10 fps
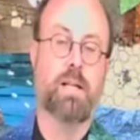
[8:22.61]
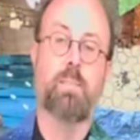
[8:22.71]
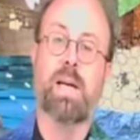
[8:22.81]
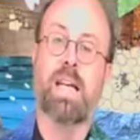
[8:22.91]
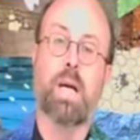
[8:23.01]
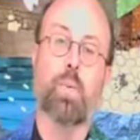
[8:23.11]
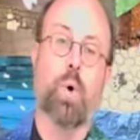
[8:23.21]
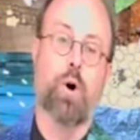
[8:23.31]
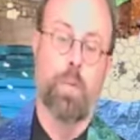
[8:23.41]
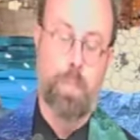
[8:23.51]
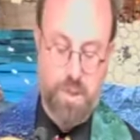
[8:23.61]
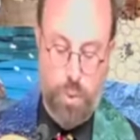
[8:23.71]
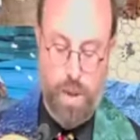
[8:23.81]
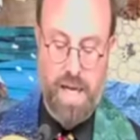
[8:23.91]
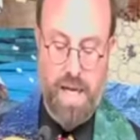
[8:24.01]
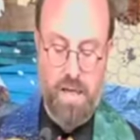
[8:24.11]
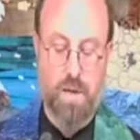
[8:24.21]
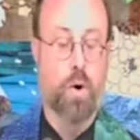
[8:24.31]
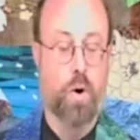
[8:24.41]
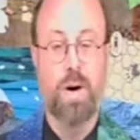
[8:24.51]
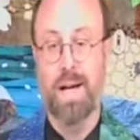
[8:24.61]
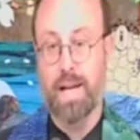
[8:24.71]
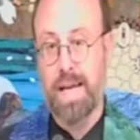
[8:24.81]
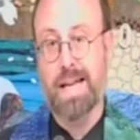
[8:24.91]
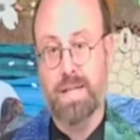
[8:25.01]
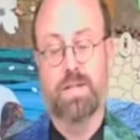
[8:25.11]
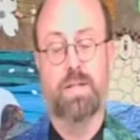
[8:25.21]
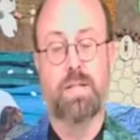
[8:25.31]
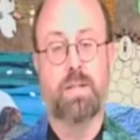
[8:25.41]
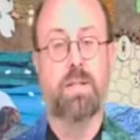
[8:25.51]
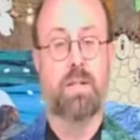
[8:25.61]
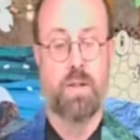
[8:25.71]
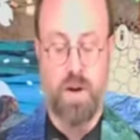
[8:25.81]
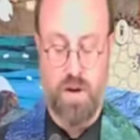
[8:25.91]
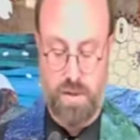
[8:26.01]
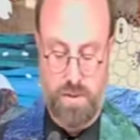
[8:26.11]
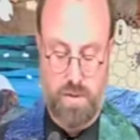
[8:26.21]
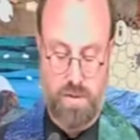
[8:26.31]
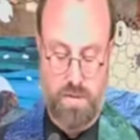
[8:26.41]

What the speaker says: meaning war between or against the gods.